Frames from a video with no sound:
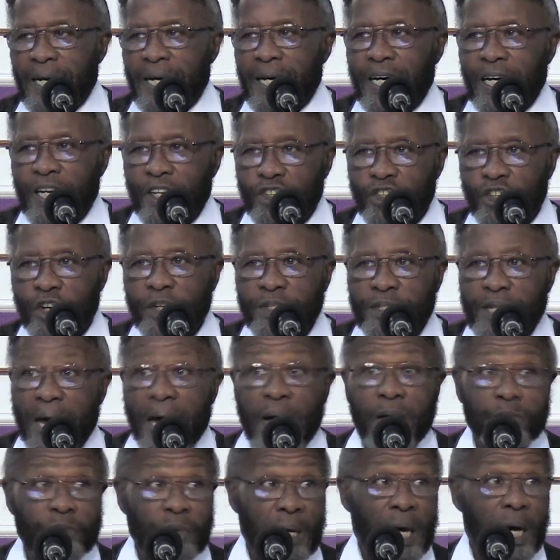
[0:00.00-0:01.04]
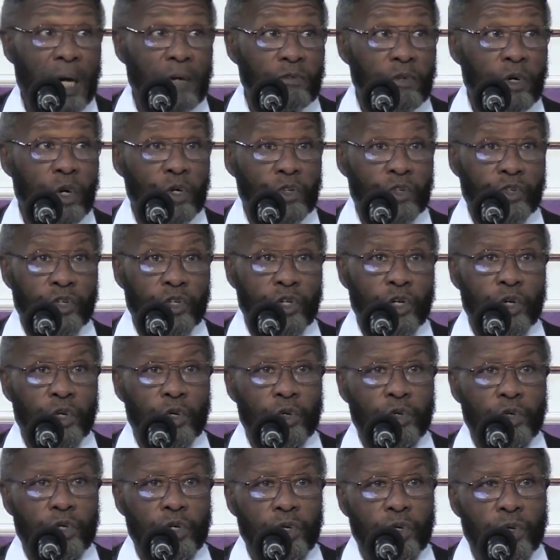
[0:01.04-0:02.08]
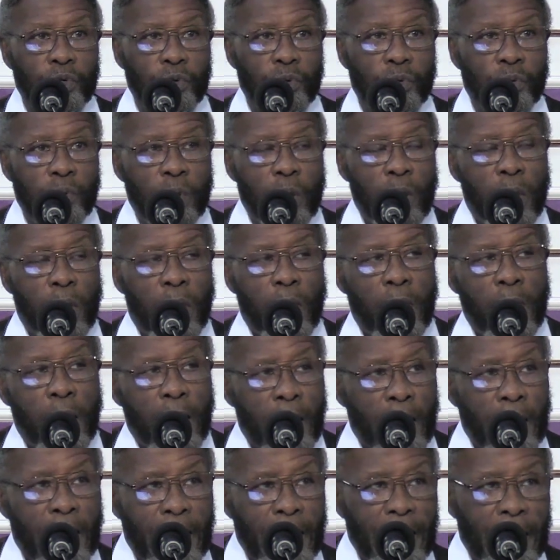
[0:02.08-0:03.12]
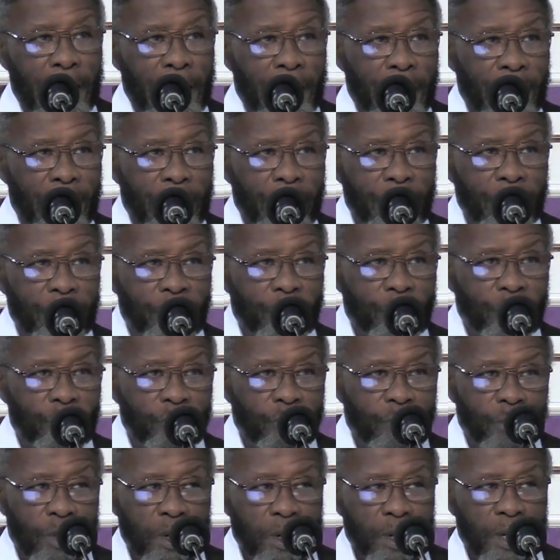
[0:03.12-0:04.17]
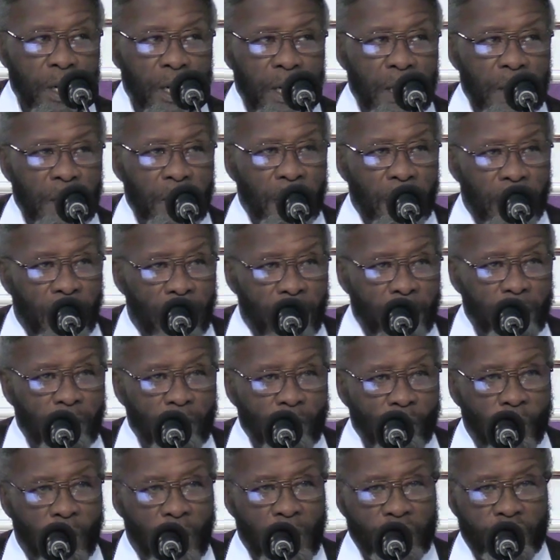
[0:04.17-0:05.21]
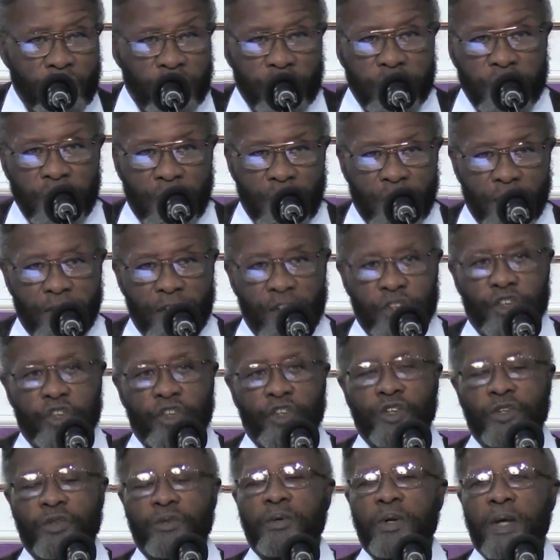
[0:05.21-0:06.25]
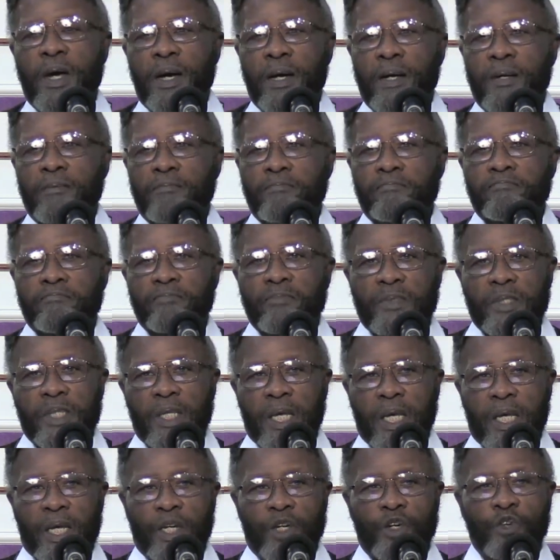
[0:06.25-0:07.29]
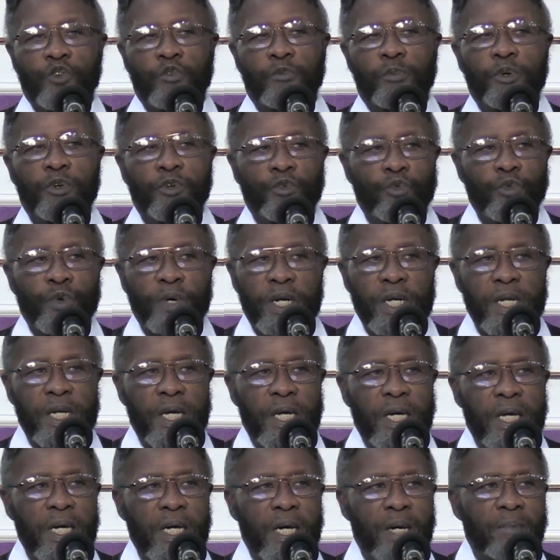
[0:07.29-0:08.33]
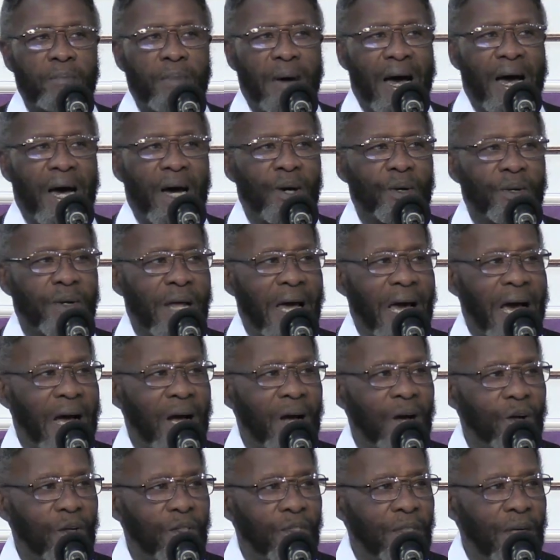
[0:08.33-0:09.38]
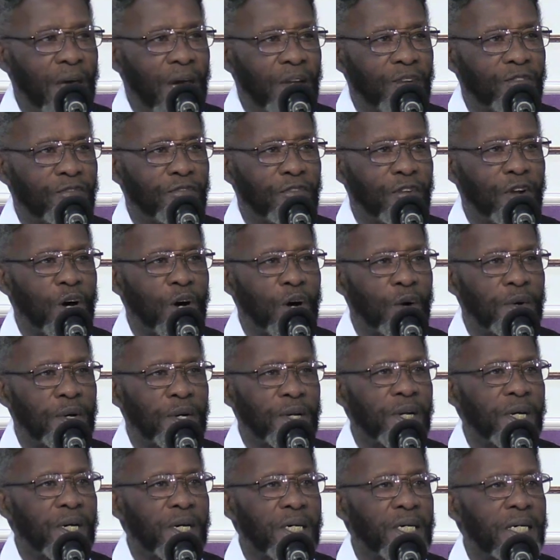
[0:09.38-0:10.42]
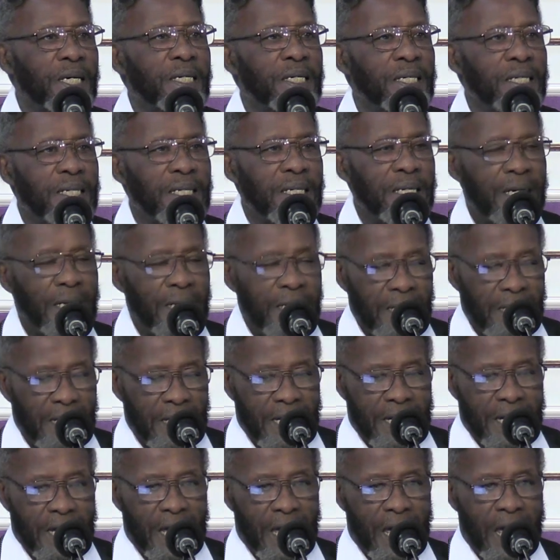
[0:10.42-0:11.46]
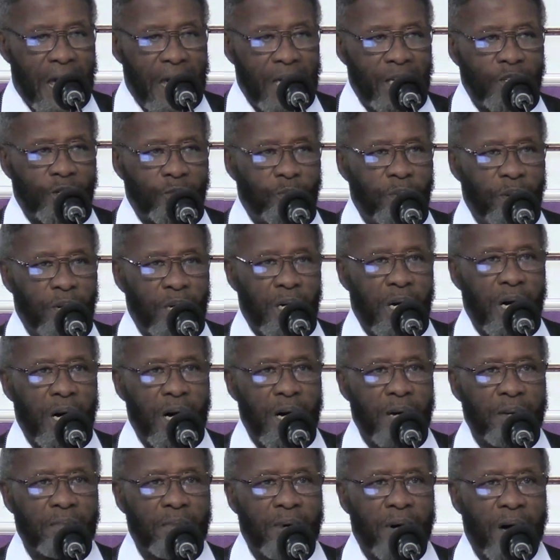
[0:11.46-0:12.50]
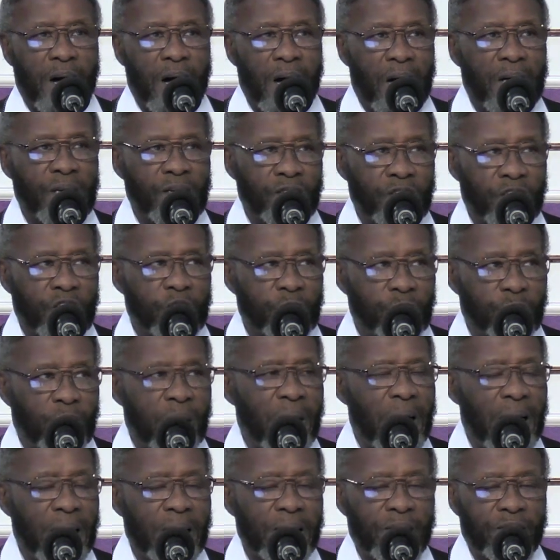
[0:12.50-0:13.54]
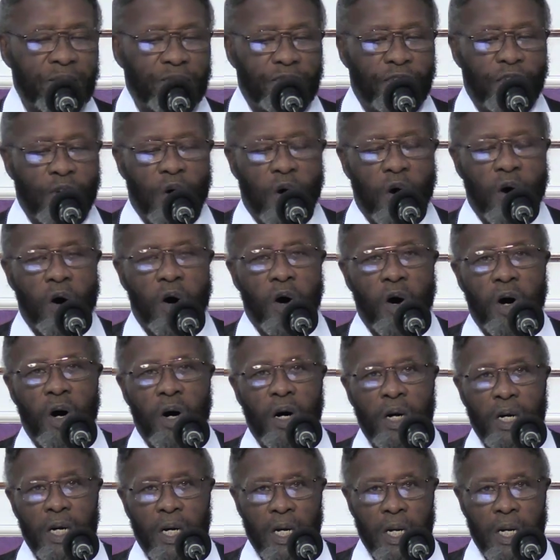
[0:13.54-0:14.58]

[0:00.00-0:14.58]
uh, shut down. Now, of course, you you uh, have been watching television. You've been reading about how that Florida has become a hot spot for